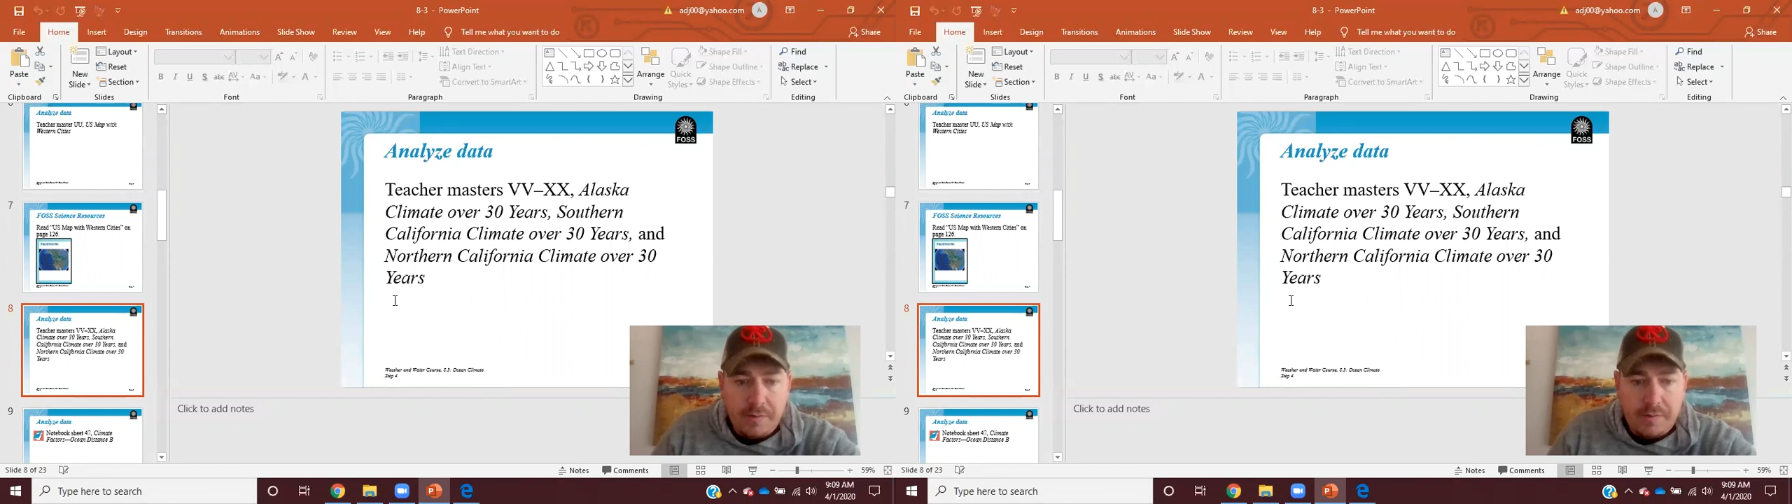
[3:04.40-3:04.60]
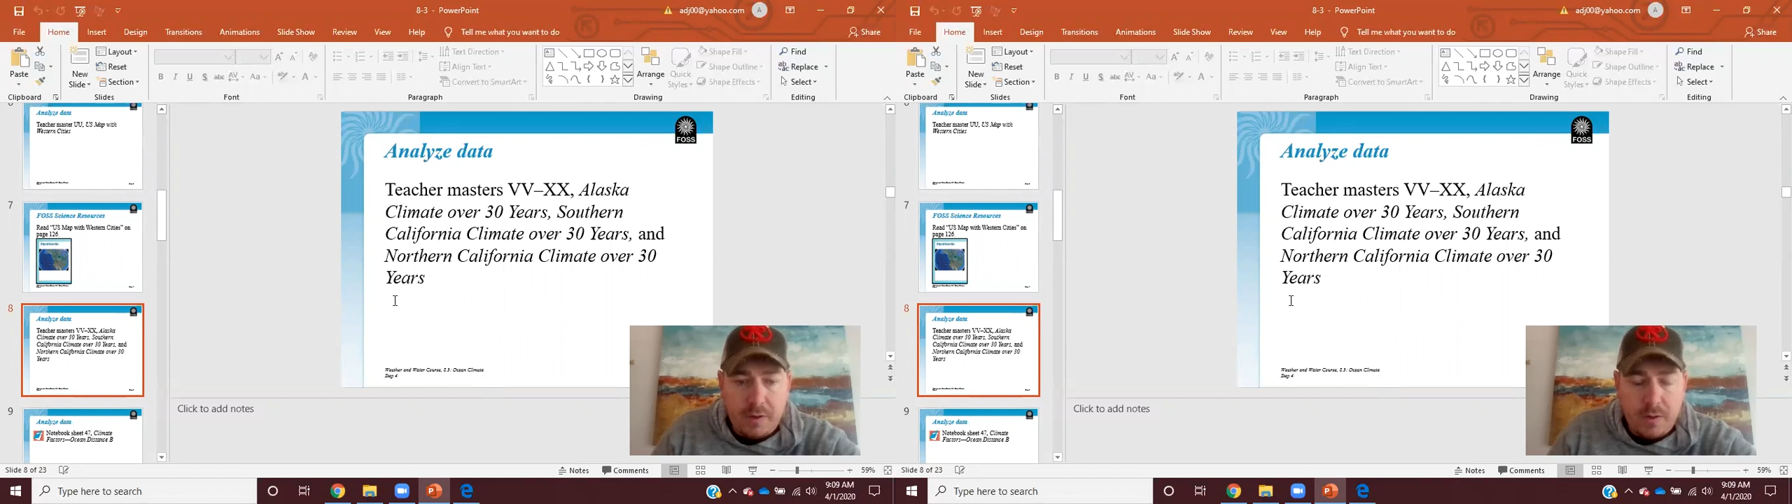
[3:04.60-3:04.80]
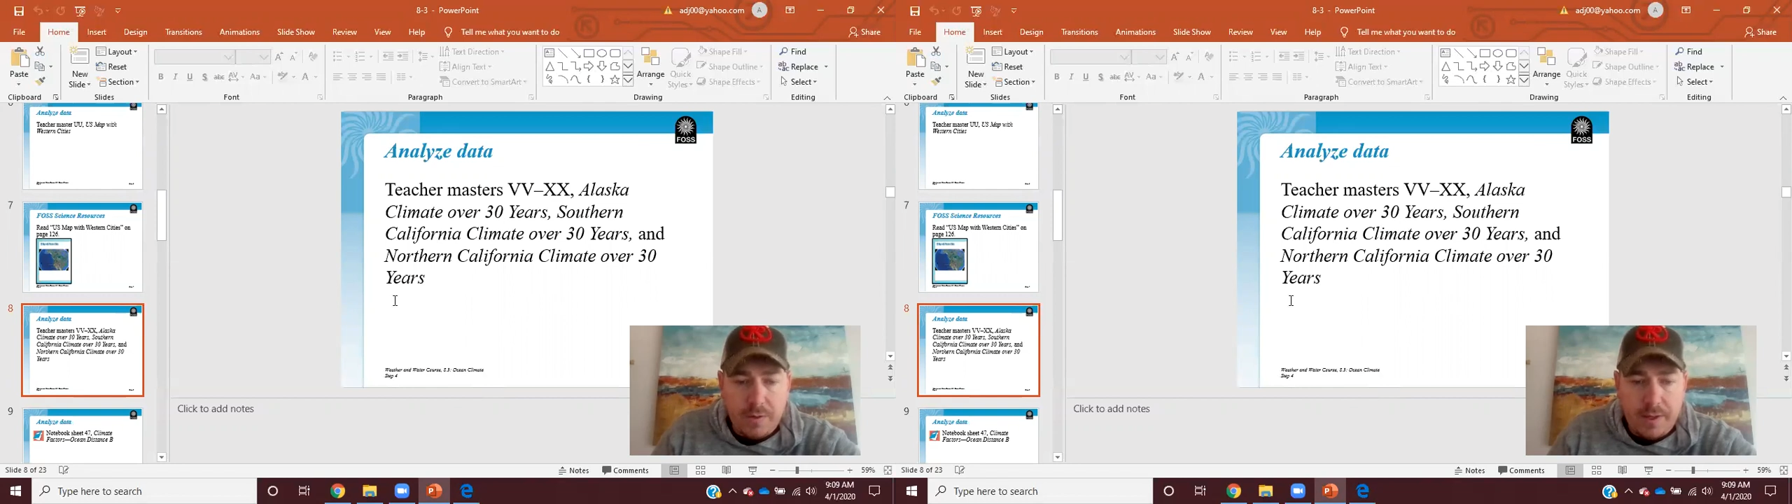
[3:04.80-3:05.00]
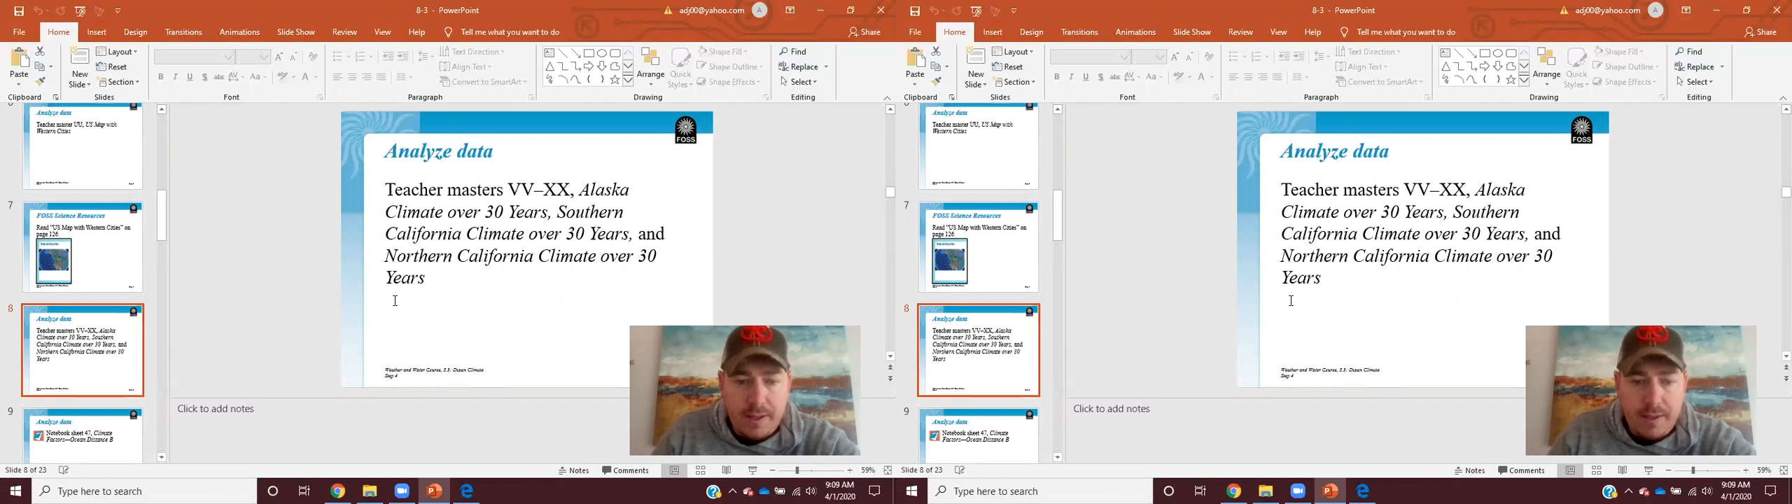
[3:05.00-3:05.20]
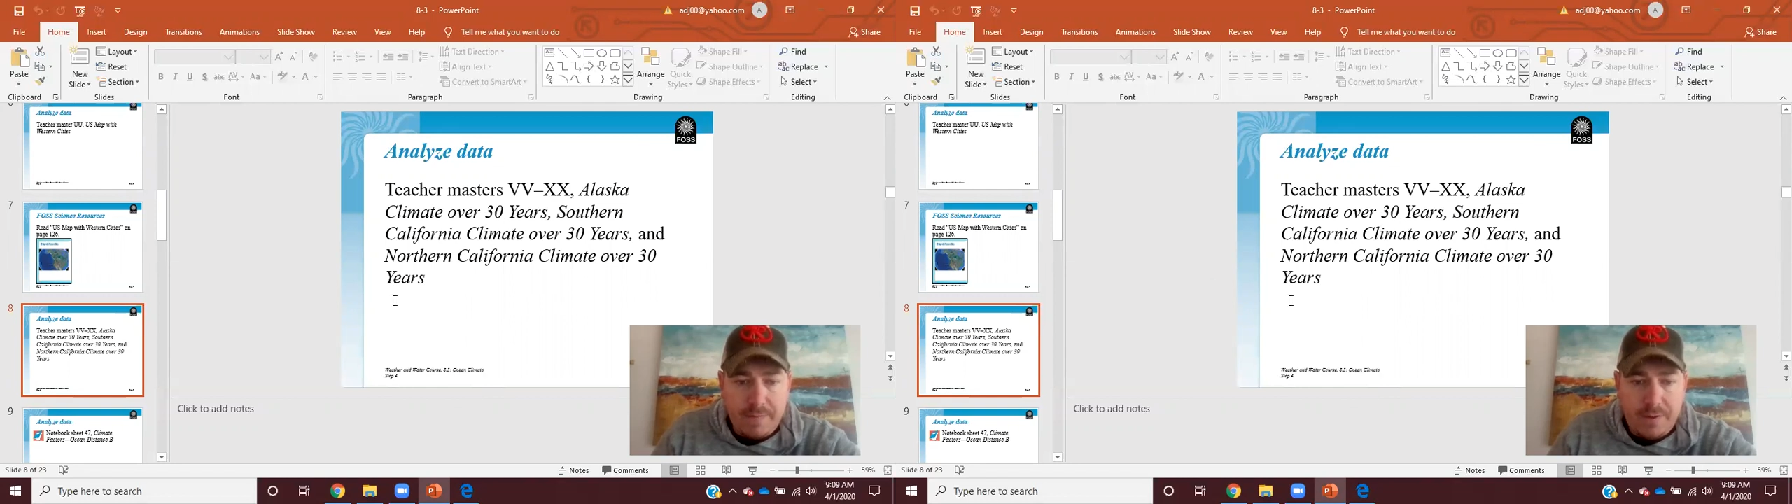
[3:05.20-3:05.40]
So
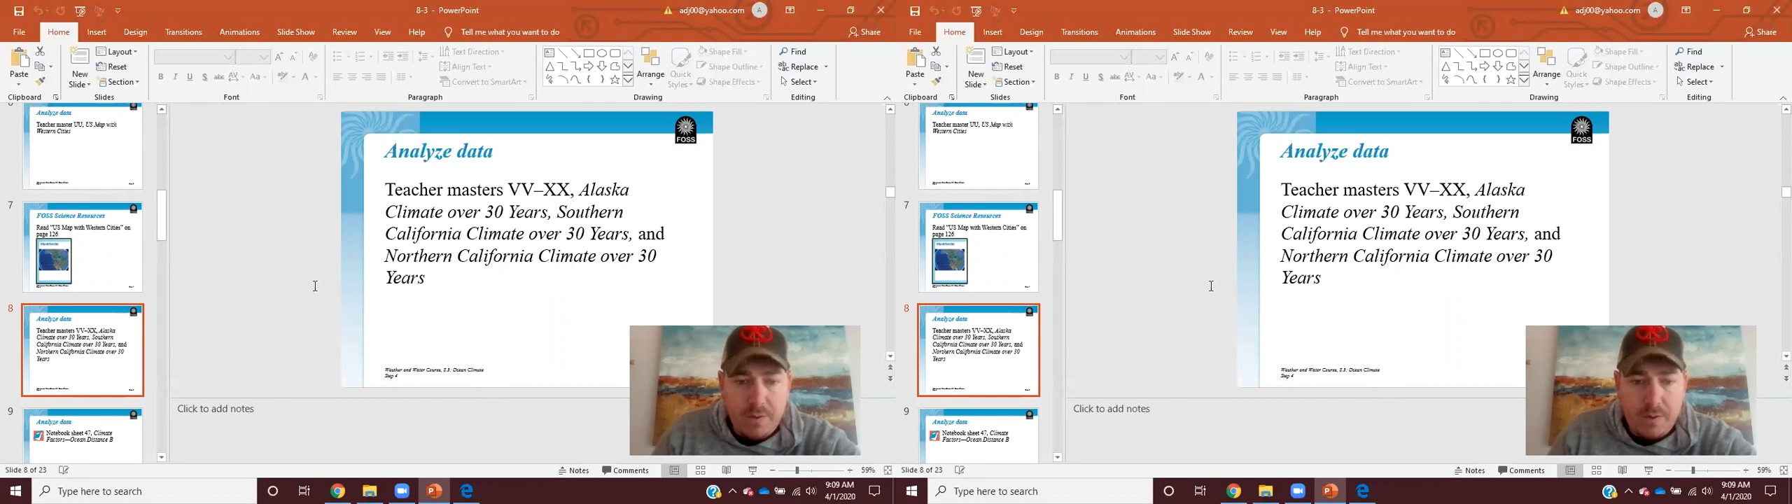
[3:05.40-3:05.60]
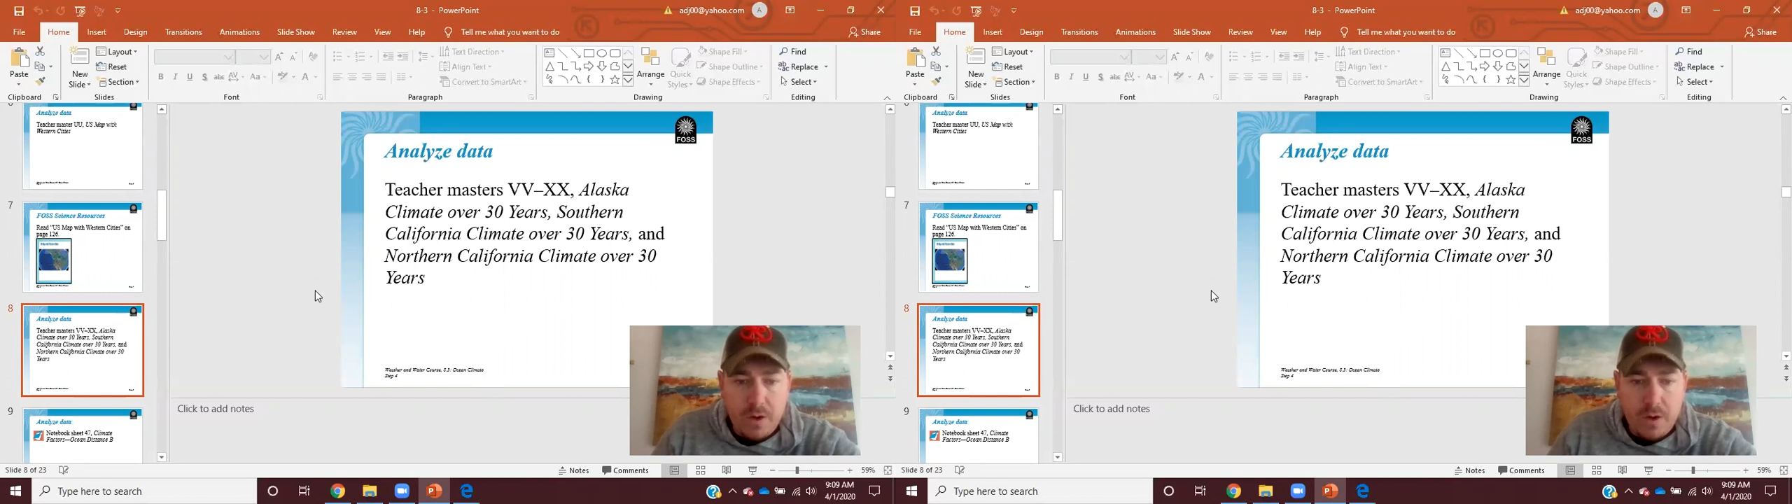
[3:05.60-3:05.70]
if you